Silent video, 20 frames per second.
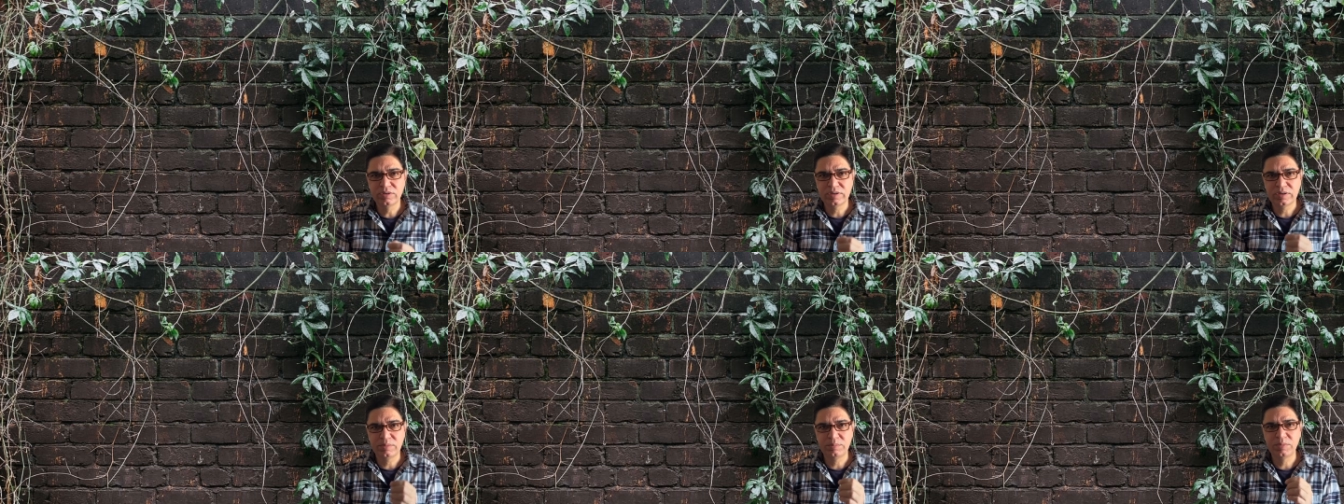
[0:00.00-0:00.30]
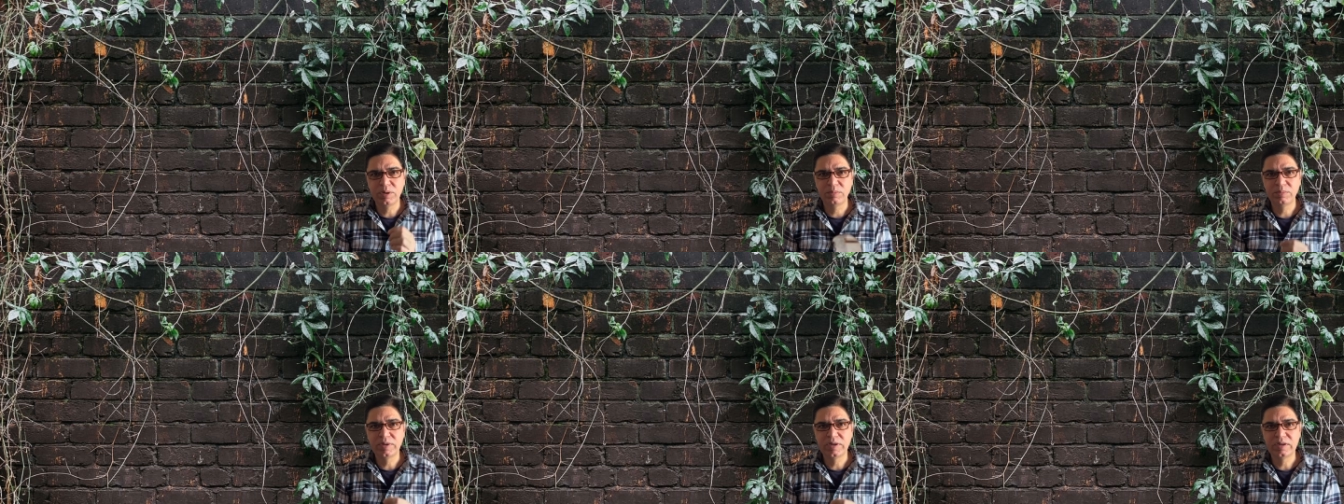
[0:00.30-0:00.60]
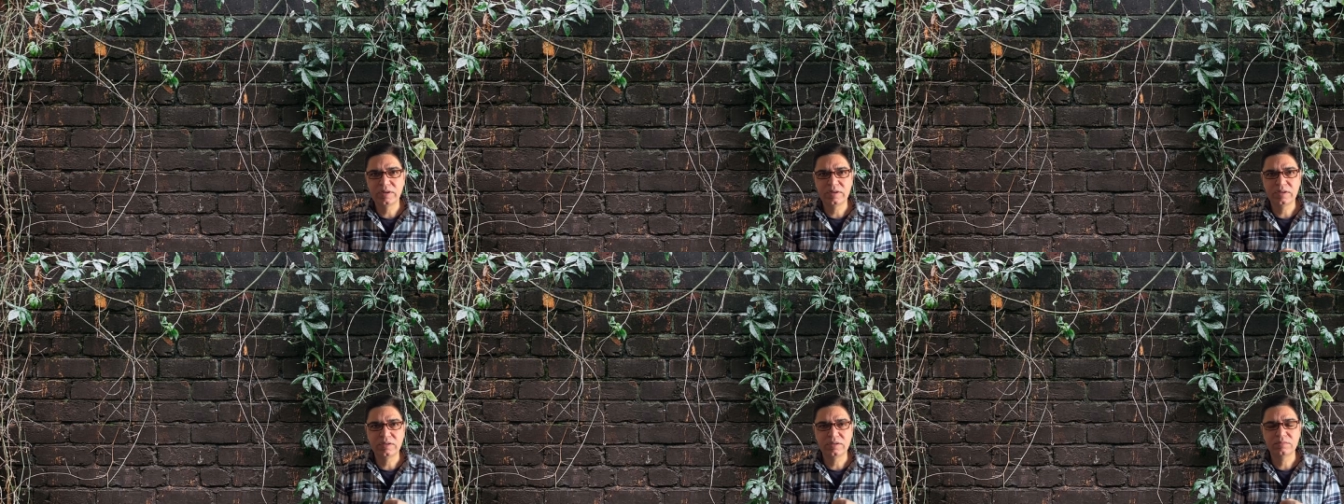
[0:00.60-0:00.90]

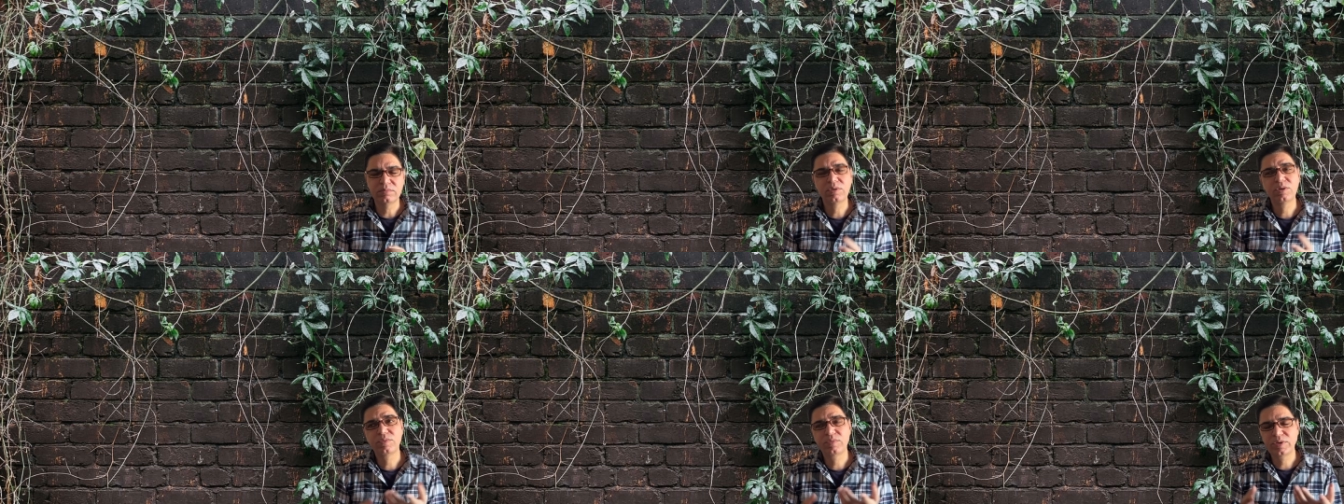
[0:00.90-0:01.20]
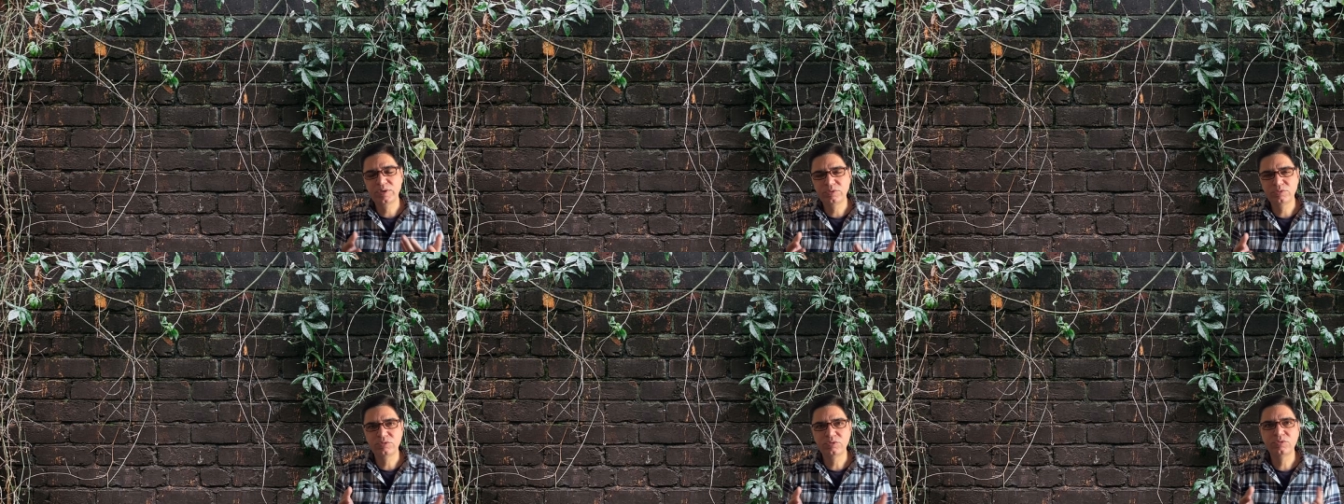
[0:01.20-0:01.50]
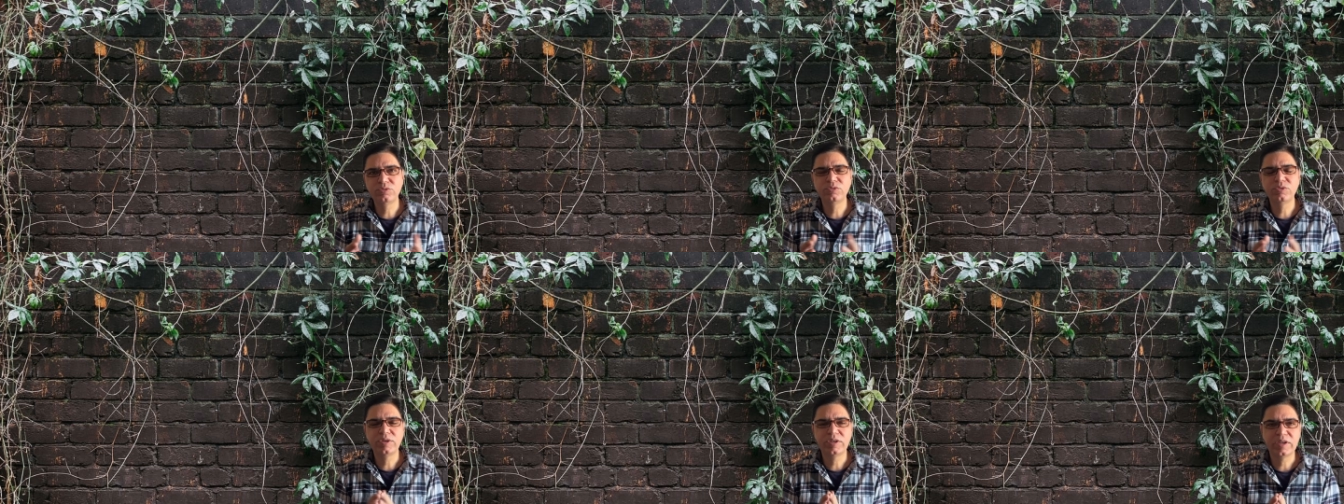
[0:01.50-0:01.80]
abdominal, well, when you're
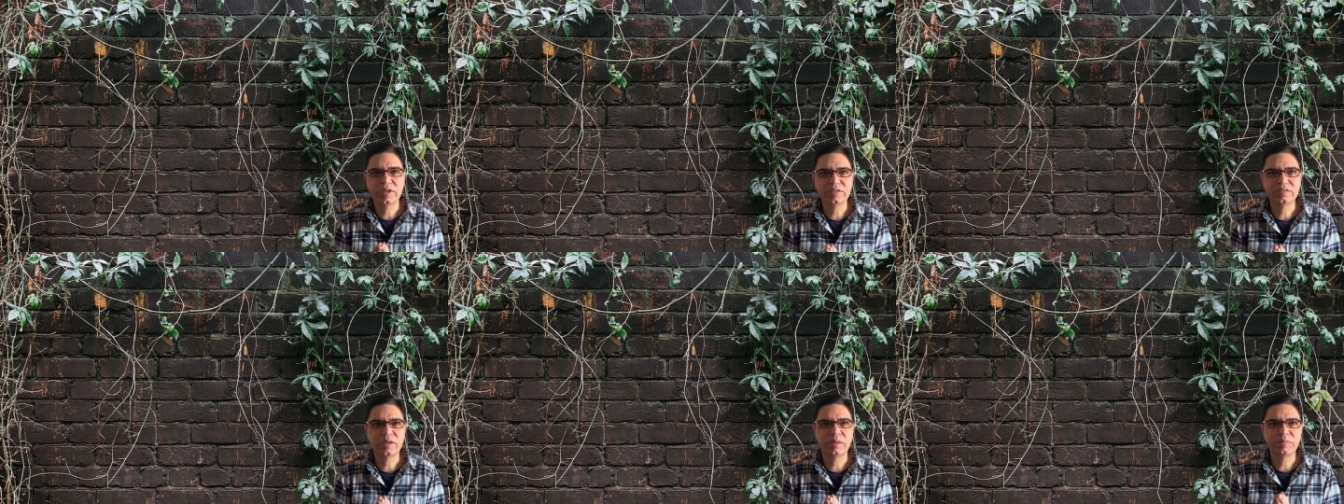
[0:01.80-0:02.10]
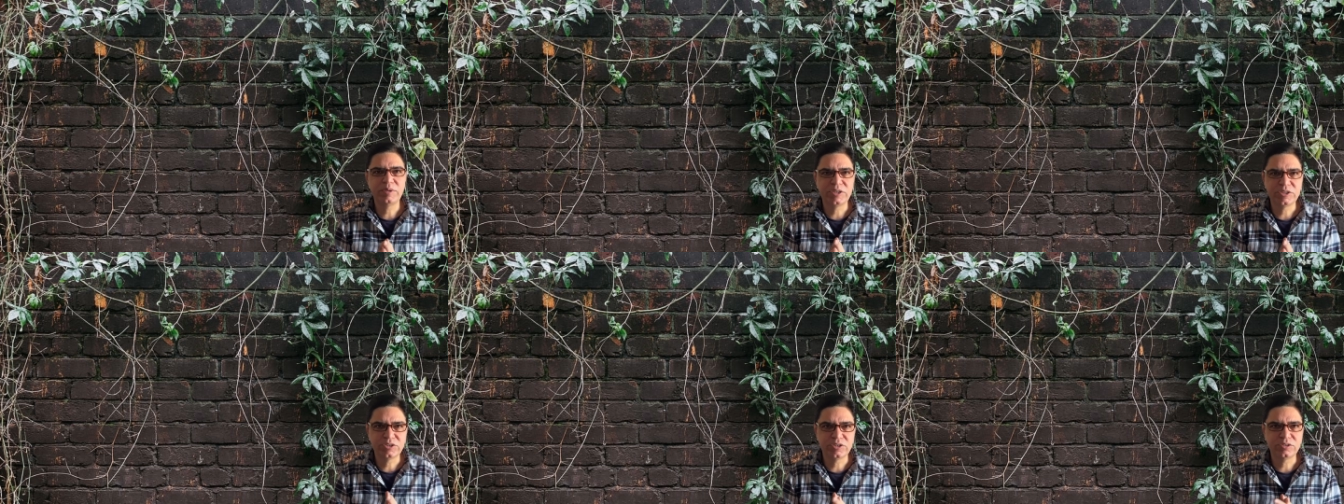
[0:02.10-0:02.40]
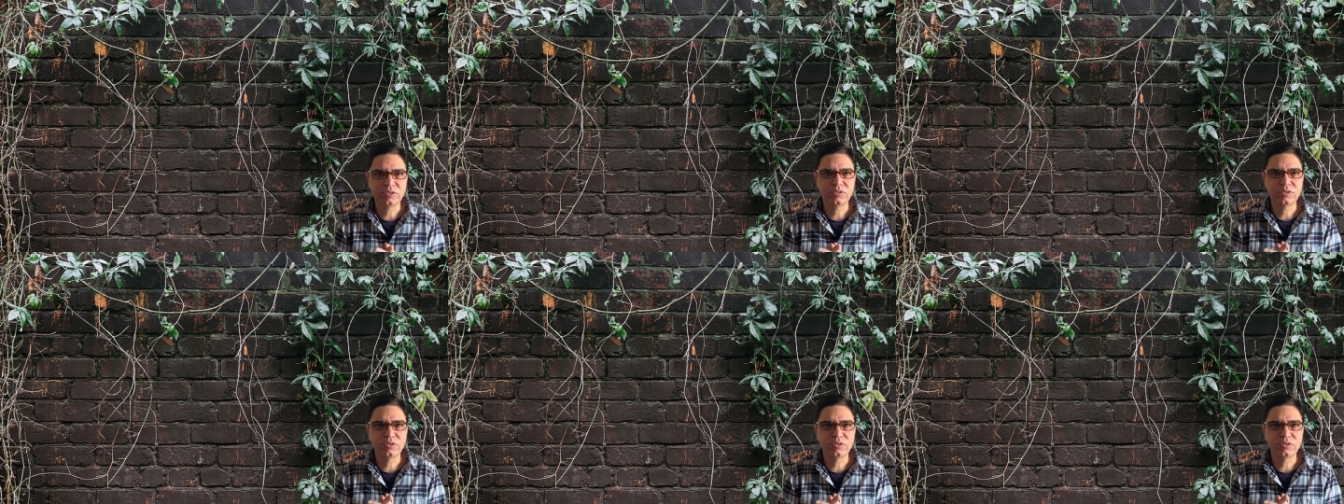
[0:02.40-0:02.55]
doing examination,